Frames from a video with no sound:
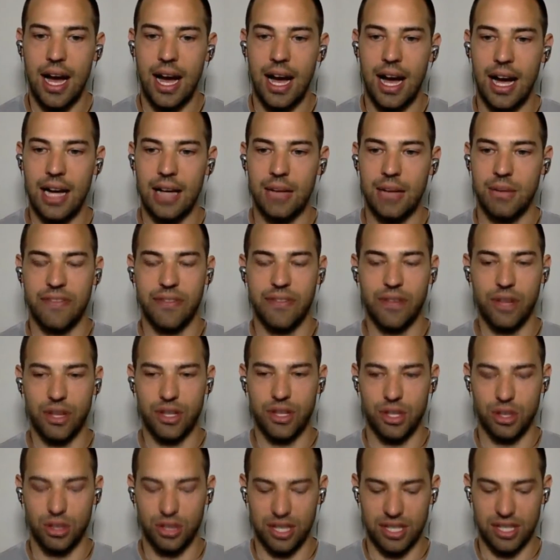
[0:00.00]
And for
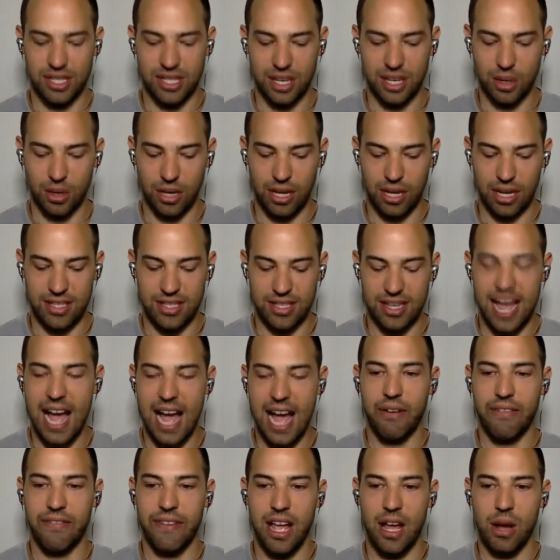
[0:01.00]
those of you listening, it's
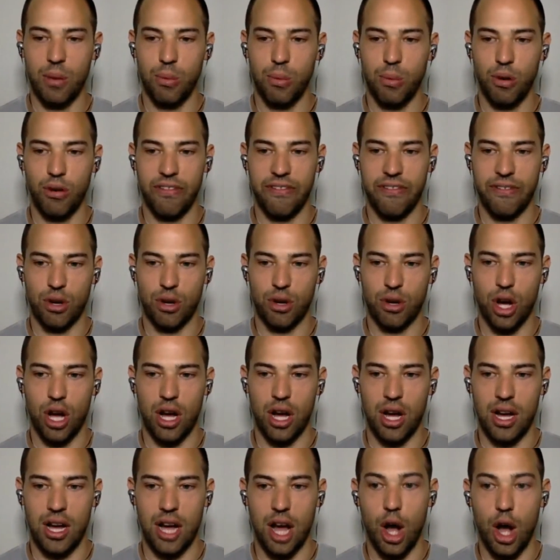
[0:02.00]
now available
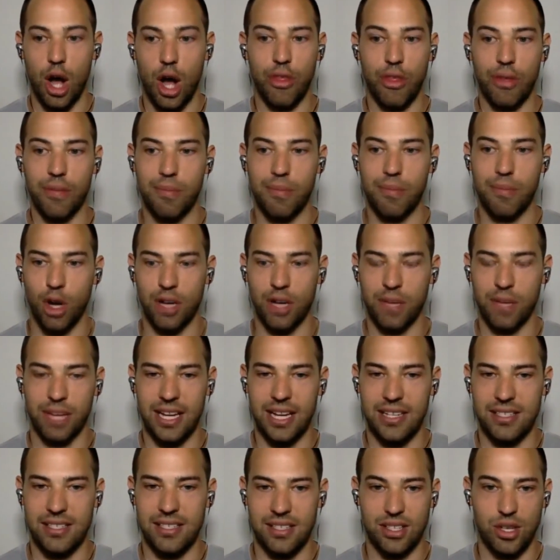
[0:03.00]
for all the
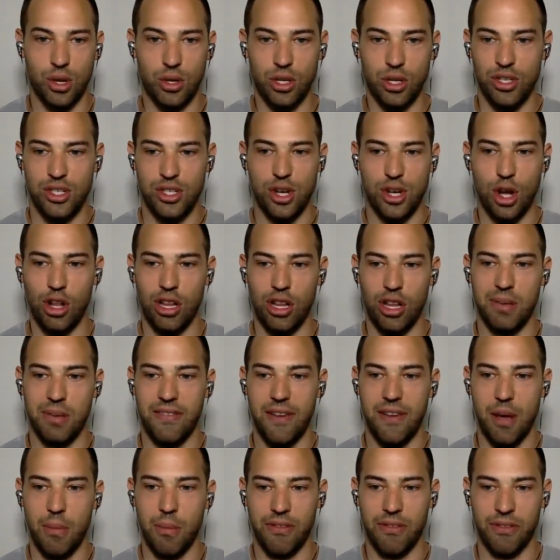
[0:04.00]
marketplaces. So it used to only
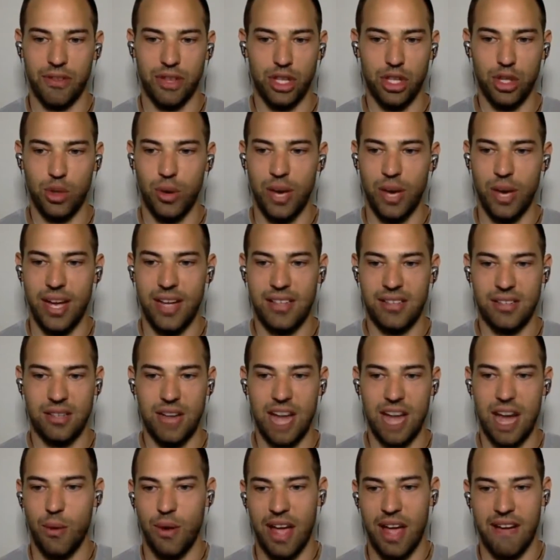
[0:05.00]
be available for the
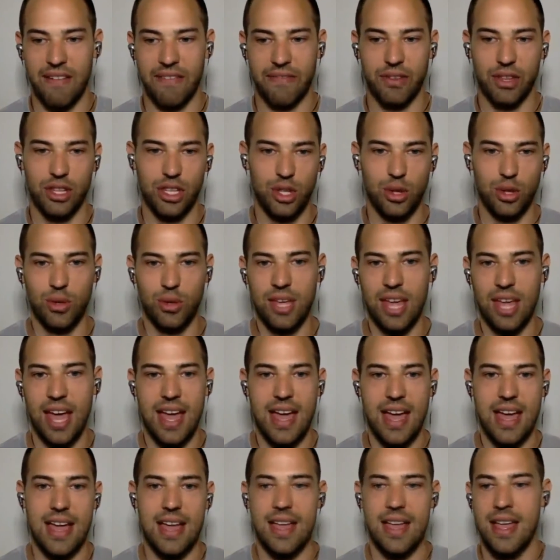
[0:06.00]
US, and now we have it for the
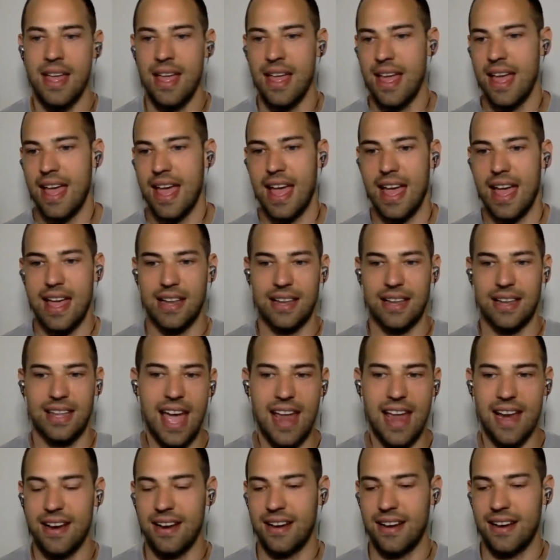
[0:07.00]
UK
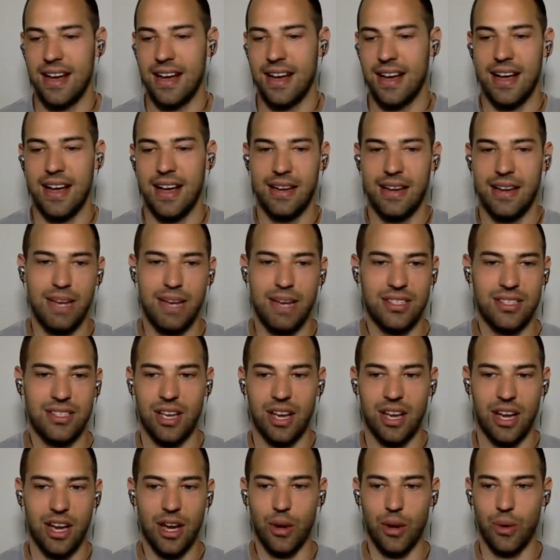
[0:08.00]
and Canada and
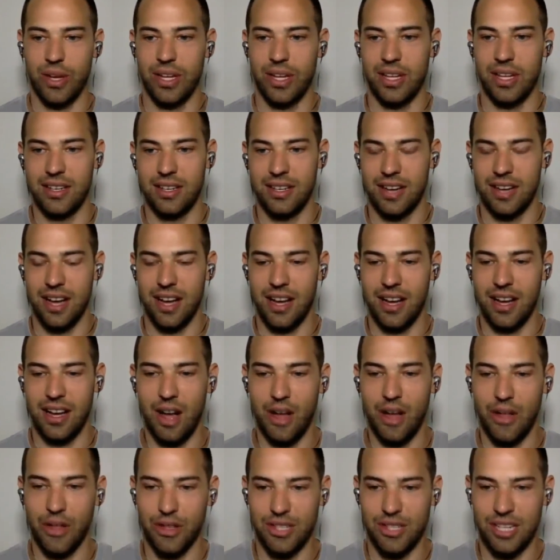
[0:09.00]
Mexico and
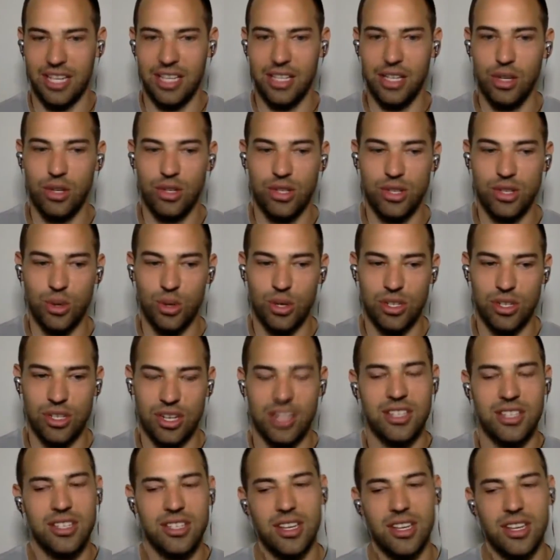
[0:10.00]
all those EU
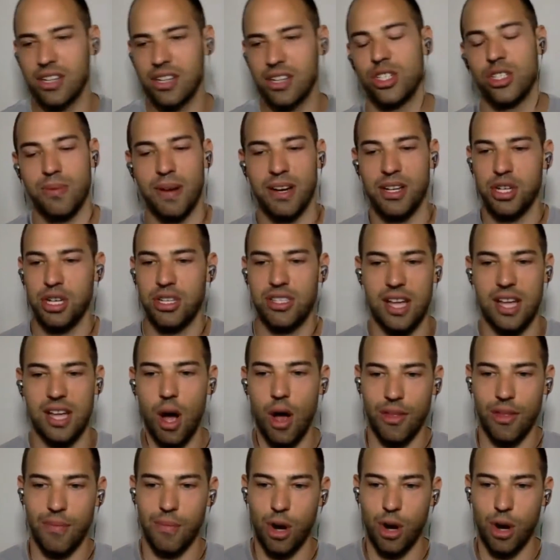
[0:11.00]
stores. Excuse me, I shouldn't
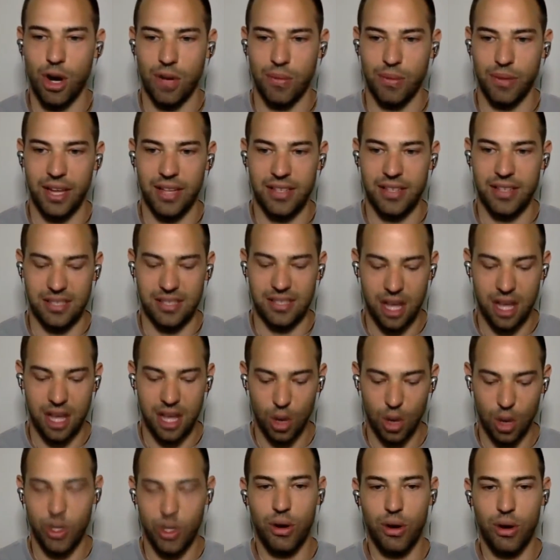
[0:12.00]
say all the marketplaces.
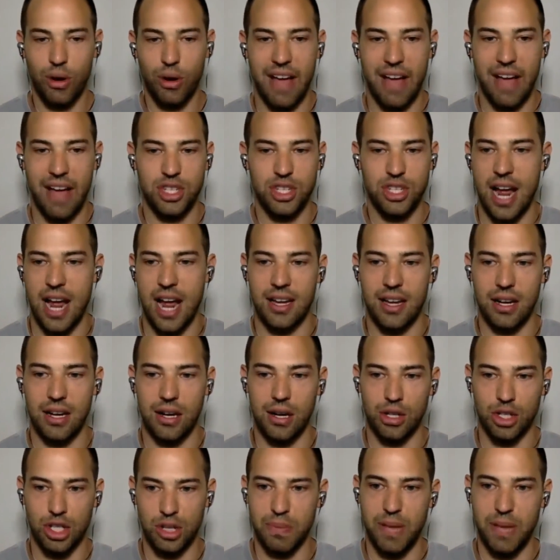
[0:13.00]
We don't have
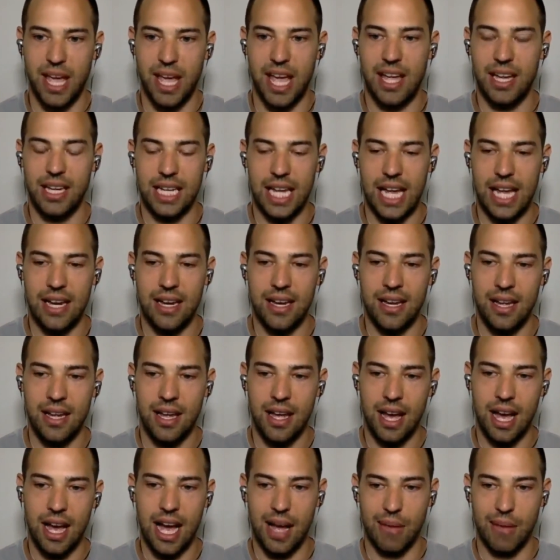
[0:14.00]
China or Japan yet,
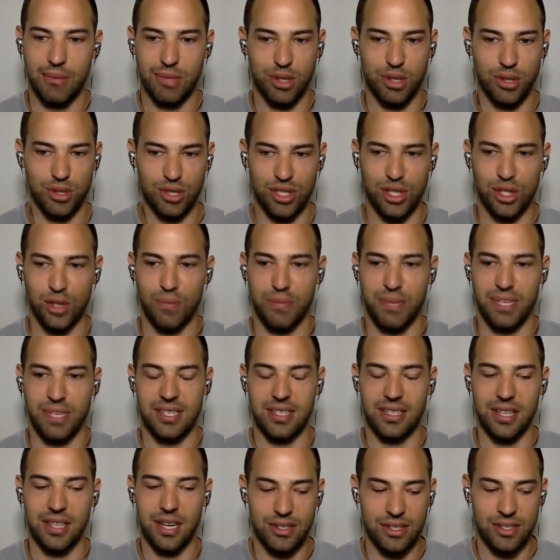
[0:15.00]
so it's still
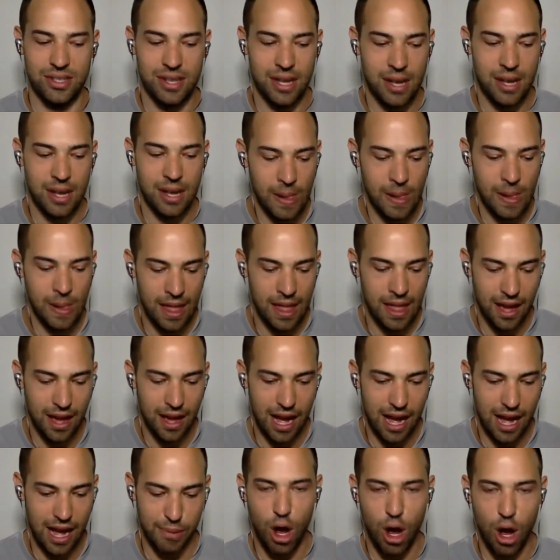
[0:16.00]
missing those.
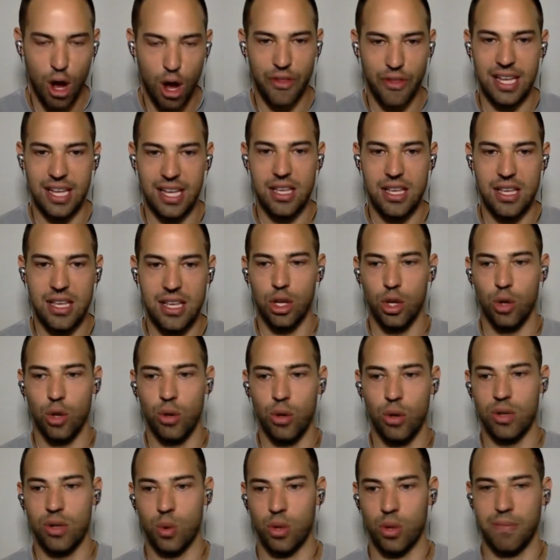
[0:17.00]
But all the
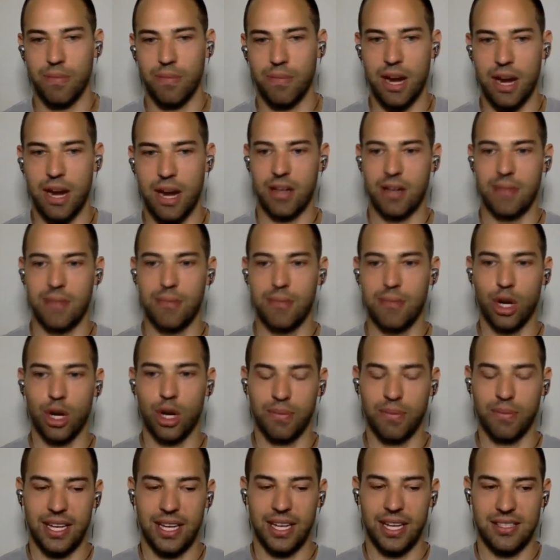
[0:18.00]
EU and North America
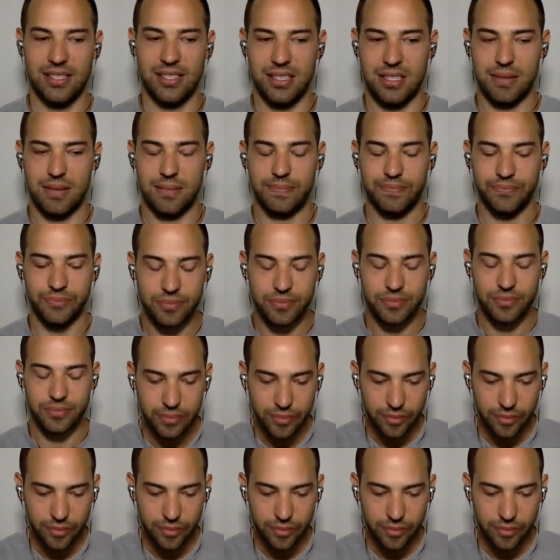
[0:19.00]
marketplaces.